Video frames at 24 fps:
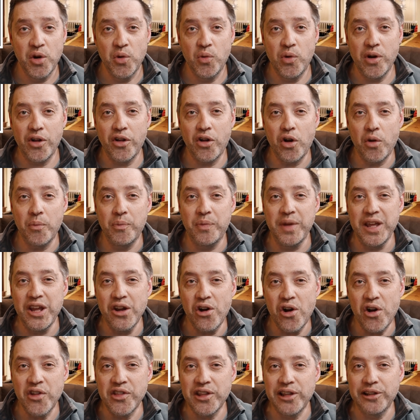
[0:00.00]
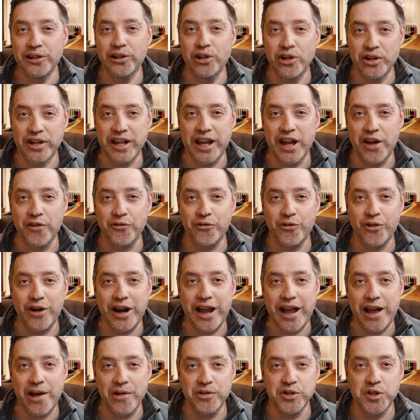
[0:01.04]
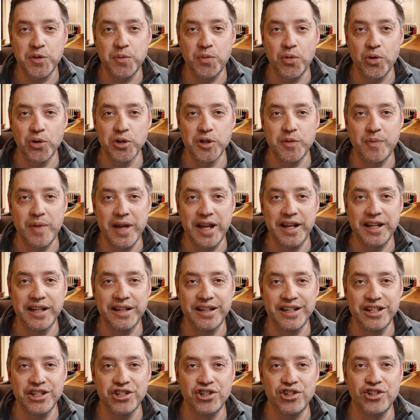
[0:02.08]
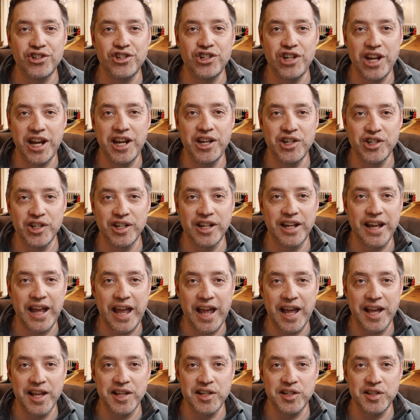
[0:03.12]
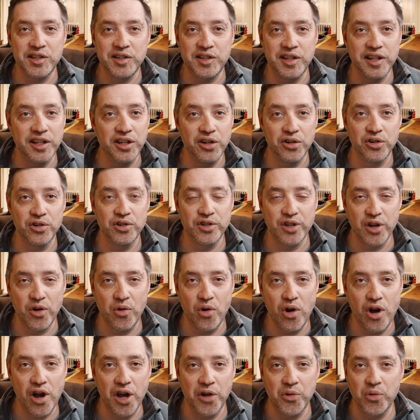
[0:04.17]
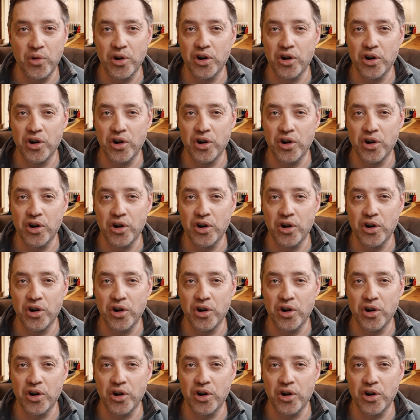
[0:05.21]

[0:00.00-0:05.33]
well, be on the lookout for how sports betting is changing as the years go on.